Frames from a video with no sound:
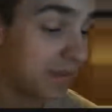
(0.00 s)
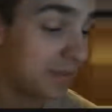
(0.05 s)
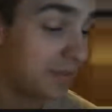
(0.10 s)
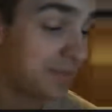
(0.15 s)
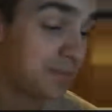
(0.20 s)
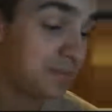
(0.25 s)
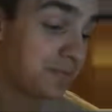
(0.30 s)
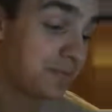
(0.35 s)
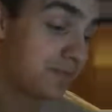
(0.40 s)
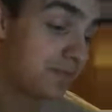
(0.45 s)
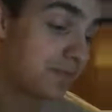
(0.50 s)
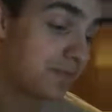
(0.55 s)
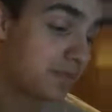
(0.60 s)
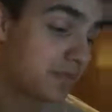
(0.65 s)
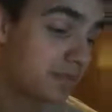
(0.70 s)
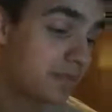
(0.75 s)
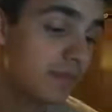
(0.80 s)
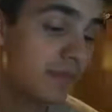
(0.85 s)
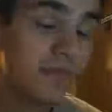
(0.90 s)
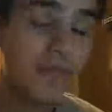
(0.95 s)
But
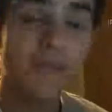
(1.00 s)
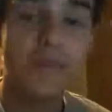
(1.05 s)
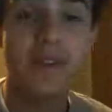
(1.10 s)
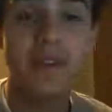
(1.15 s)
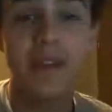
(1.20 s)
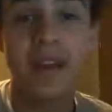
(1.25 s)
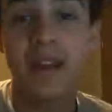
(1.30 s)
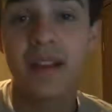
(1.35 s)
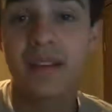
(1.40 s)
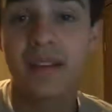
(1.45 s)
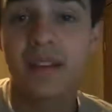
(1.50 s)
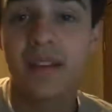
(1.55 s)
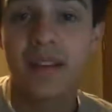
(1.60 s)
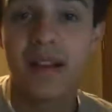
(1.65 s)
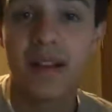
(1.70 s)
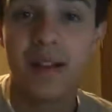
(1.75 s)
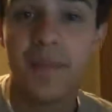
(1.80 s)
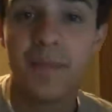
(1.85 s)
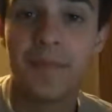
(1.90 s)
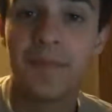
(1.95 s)

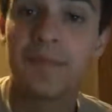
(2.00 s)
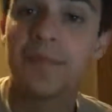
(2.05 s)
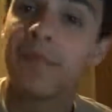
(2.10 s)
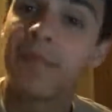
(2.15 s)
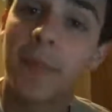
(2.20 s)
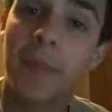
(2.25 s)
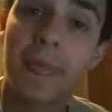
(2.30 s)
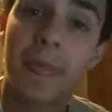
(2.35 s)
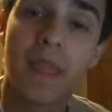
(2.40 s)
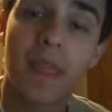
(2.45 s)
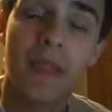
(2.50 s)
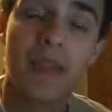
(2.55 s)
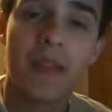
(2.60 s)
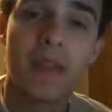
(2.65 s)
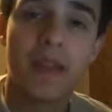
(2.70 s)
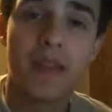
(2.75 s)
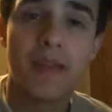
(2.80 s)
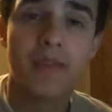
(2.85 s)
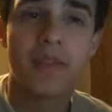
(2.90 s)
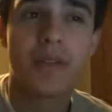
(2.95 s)
next,
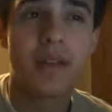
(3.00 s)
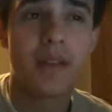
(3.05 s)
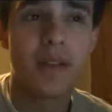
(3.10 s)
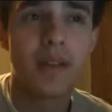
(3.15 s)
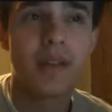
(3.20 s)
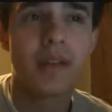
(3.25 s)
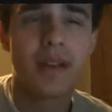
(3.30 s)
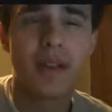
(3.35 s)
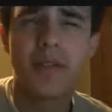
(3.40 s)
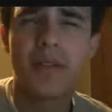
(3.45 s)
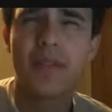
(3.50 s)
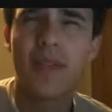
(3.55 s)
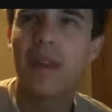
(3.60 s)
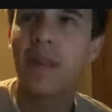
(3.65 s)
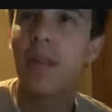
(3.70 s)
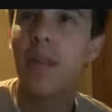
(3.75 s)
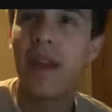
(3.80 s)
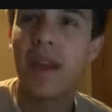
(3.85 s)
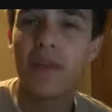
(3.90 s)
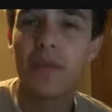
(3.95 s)
definitely
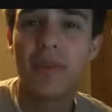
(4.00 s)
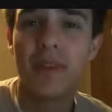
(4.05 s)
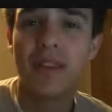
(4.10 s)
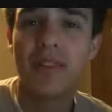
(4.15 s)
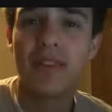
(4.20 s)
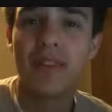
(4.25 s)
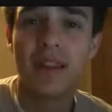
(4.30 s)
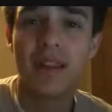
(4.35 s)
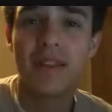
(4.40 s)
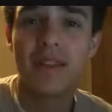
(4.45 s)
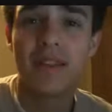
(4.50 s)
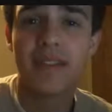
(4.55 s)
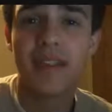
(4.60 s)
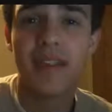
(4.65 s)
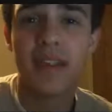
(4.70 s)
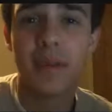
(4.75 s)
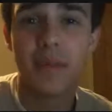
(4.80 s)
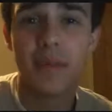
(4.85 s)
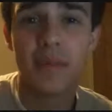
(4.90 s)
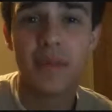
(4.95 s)
the main reason to get
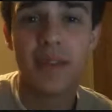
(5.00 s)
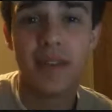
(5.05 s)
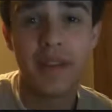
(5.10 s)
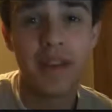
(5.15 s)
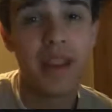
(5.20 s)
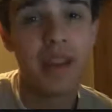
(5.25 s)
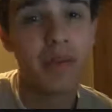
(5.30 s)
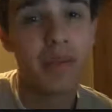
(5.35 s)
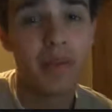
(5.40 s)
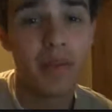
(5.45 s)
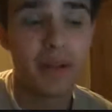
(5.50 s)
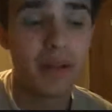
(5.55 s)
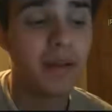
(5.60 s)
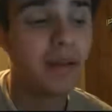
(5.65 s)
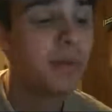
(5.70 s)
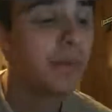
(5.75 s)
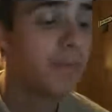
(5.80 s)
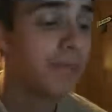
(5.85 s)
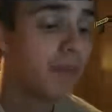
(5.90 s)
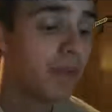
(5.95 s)
this game would be the
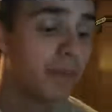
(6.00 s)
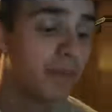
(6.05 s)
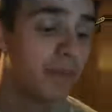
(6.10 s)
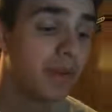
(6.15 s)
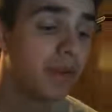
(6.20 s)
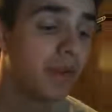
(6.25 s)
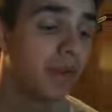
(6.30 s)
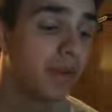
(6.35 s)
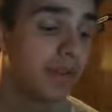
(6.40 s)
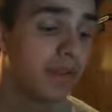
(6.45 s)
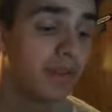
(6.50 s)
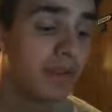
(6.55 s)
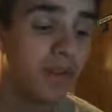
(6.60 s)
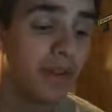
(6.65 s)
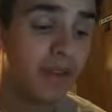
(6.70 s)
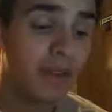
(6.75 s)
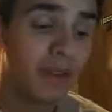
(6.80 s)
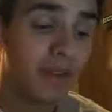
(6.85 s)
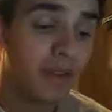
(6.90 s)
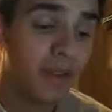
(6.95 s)
gameplay,
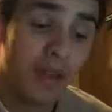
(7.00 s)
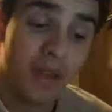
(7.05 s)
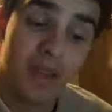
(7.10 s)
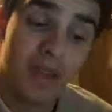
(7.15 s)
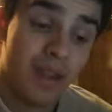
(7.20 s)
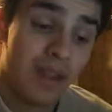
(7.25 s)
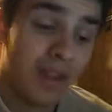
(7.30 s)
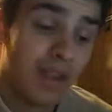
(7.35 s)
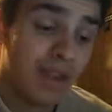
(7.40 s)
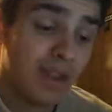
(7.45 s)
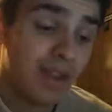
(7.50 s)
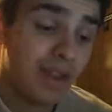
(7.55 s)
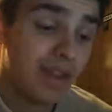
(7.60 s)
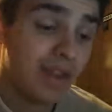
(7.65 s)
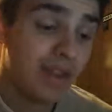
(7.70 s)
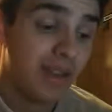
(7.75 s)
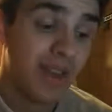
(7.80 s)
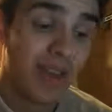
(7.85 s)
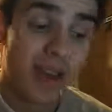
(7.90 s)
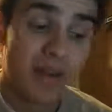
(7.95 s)
because
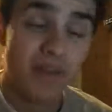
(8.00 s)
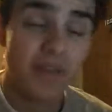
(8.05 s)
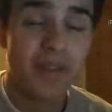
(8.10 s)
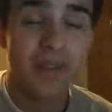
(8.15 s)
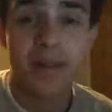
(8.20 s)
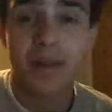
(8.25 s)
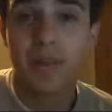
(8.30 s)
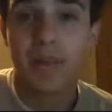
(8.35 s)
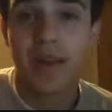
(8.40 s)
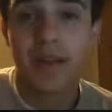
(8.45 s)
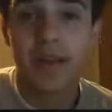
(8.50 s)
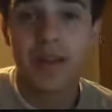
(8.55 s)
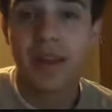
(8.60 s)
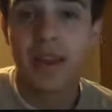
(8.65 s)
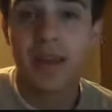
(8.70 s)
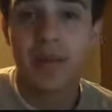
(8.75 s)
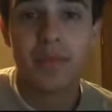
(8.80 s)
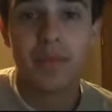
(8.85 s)
everything about the